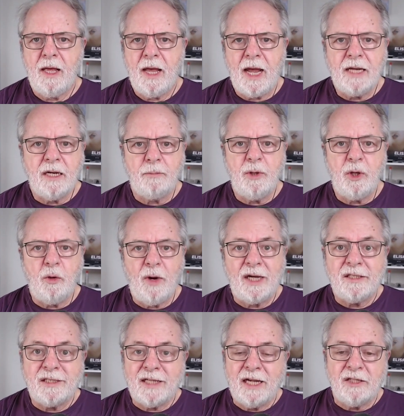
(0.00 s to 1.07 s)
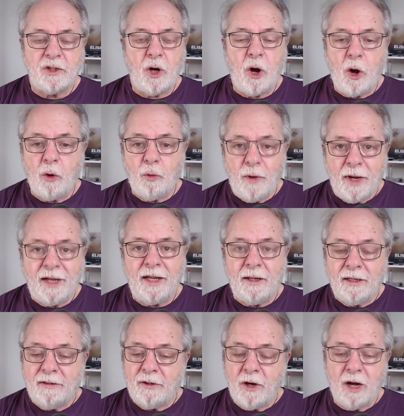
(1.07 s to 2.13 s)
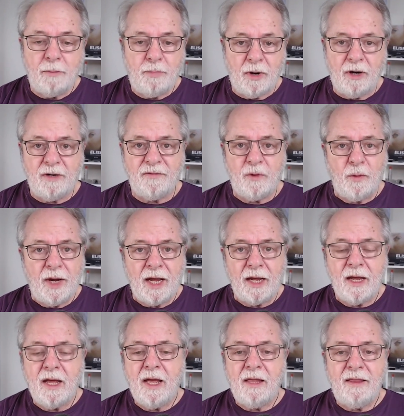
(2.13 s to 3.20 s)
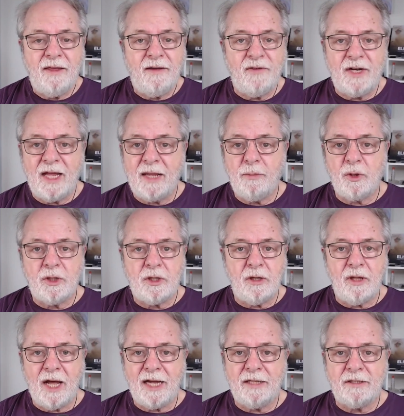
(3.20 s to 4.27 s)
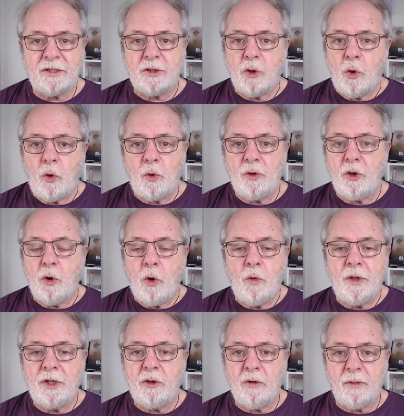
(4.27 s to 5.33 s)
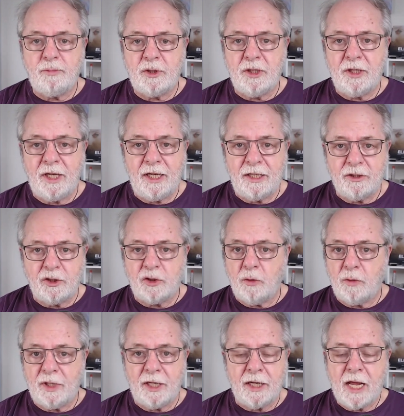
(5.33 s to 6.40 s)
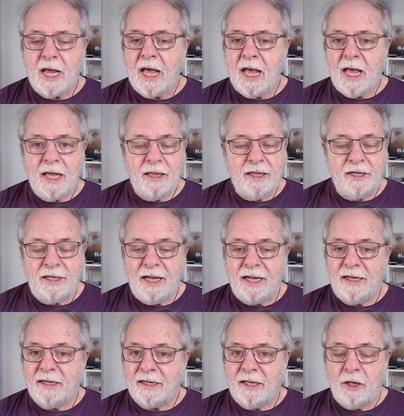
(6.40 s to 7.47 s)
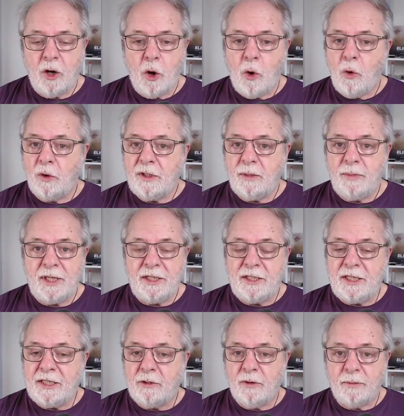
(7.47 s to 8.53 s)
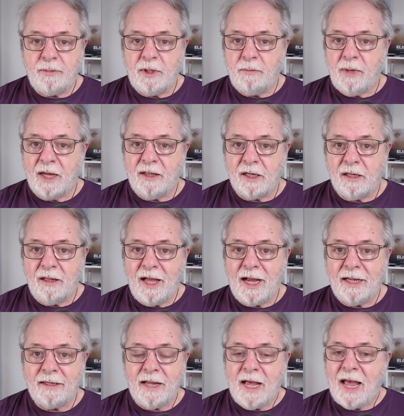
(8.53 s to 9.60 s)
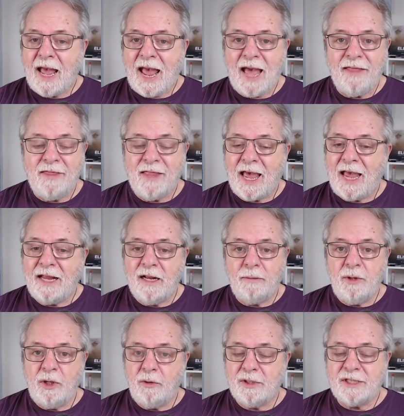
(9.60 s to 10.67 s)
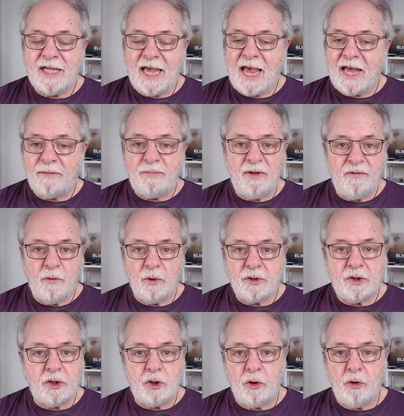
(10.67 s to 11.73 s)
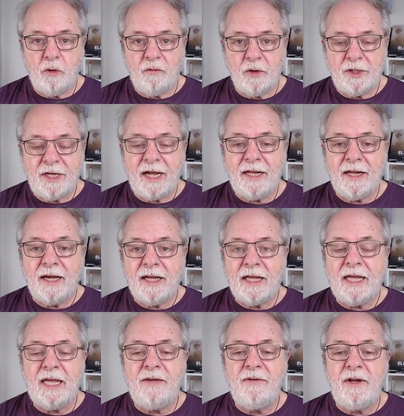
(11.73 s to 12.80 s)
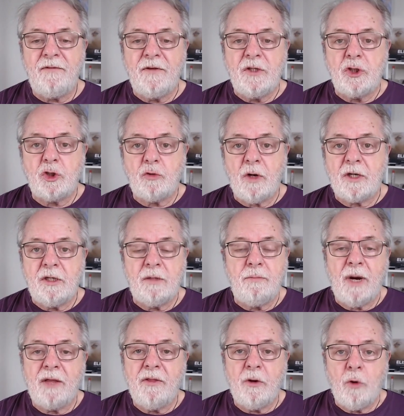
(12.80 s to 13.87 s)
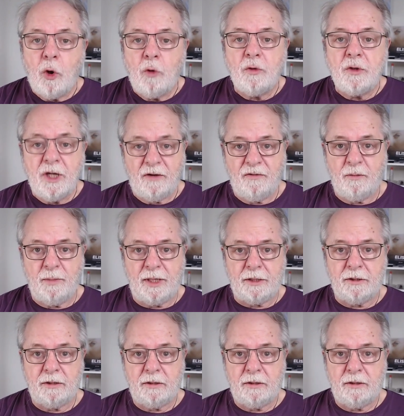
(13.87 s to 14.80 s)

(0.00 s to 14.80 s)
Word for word: AWS has already gone part of the way they've enabled clients to hold their own encryption keys so that the data can only be decrypted by the client, and AWS can't be forced to turn over data, even if instructed by their own government.